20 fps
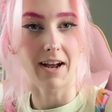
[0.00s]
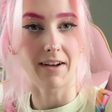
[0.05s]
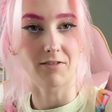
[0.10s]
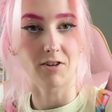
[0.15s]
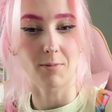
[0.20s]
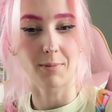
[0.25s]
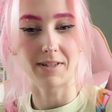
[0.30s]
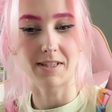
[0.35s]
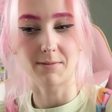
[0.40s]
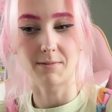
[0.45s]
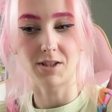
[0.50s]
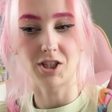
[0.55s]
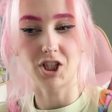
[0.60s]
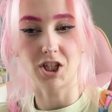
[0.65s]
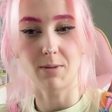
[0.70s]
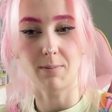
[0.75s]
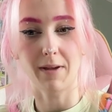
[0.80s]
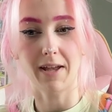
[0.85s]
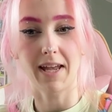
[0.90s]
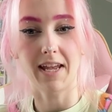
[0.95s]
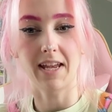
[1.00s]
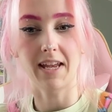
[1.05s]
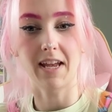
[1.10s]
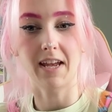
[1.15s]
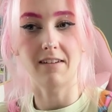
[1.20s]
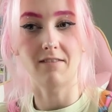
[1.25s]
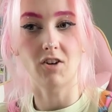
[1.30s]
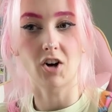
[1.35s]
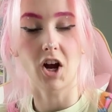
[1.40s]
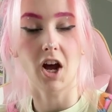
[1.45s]
after I'd been to my GP
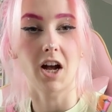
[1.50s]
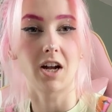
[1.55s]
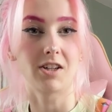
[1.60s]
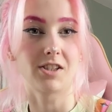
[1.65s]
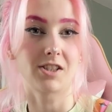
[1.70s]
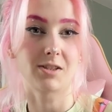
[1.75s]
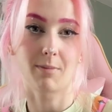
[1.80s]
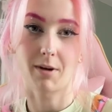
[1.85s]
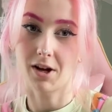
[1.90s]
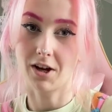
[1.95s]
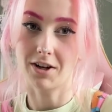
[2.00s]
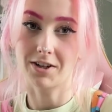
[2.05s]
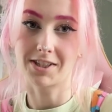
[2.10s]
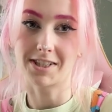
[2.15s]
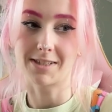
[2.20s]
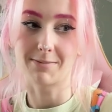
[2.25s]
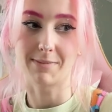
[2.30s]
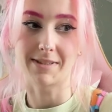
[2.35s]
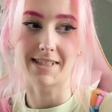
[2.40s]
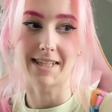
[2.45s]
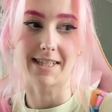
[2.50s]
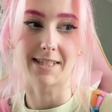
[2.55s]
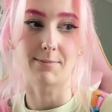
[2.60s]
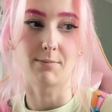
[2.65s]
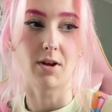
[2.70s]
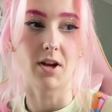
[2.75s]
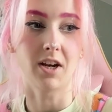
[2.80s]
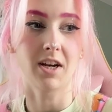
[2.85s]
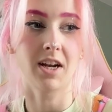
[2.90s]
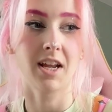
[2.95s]
in regards to my autism
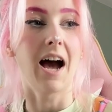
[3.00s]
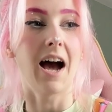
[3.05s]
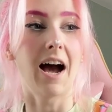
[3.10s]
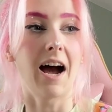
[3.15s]
assessment,